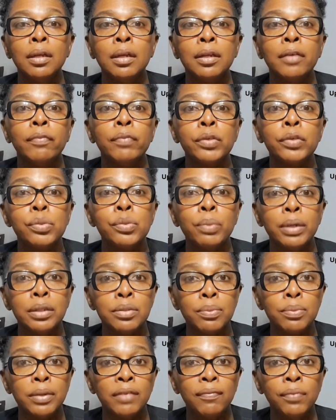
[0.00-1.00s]
Now, for
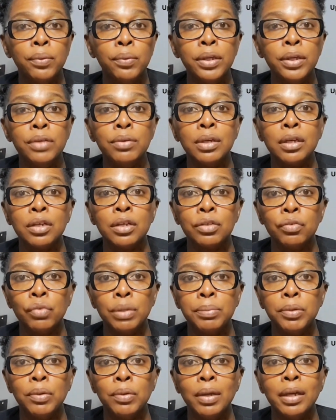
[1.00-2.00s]
2024, you can
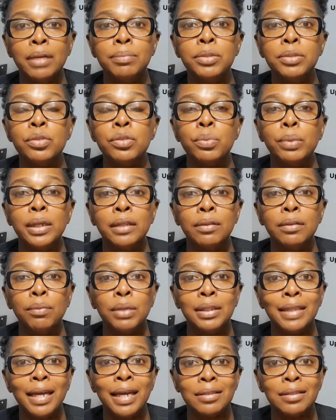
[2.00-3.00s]
contribute up to
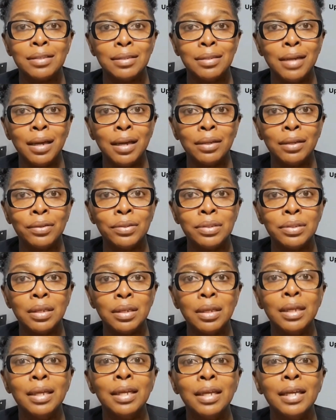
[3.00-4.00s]
$23,000.
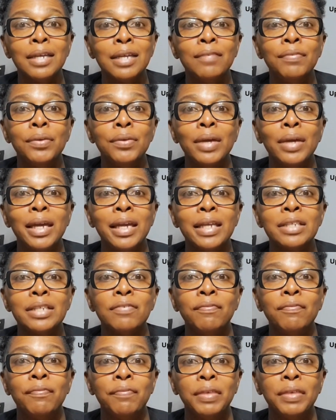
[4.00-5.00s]
If you're
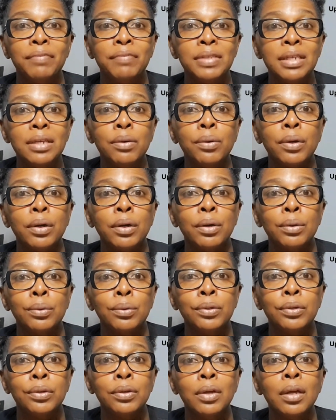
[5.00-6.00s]
age 50 or
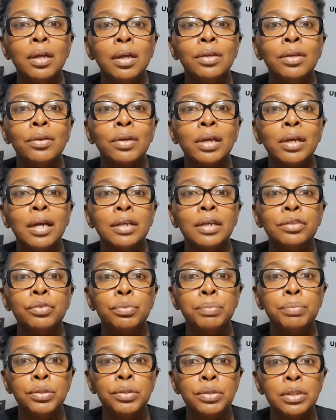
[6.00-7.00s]
older, your
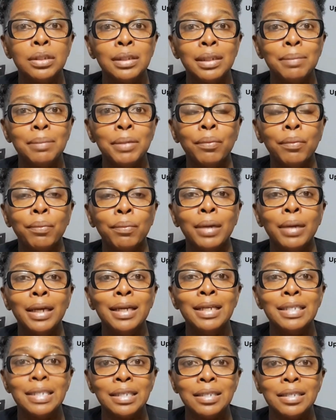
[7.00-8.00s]
contribution limit
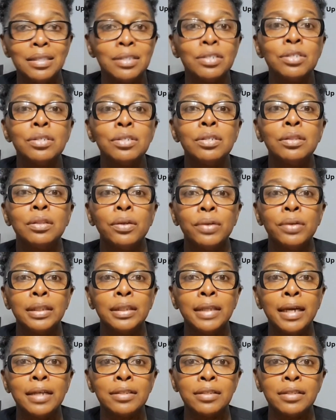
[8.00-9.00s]
rises to
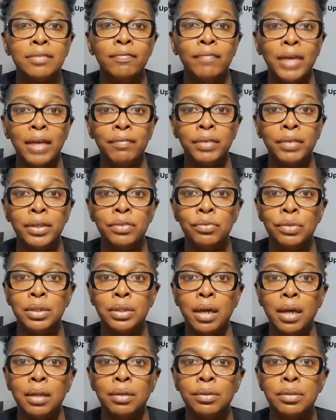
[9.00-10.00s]

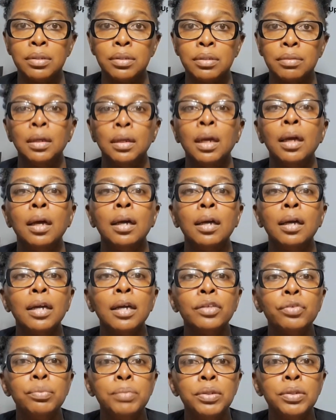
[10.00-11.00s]
$30,500.
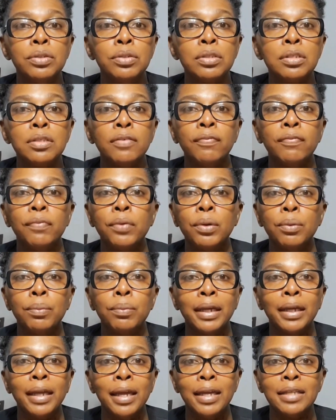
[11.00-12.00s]
Contributions to
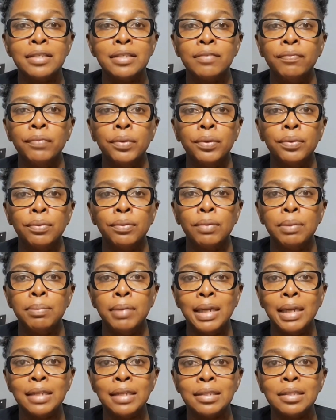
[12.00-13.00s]
401ks and
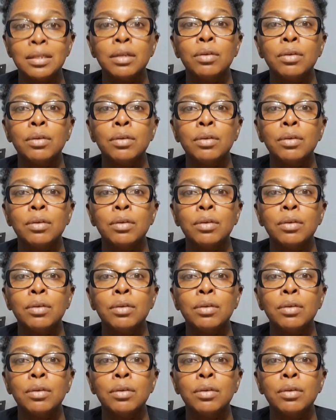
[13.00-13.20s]
403bs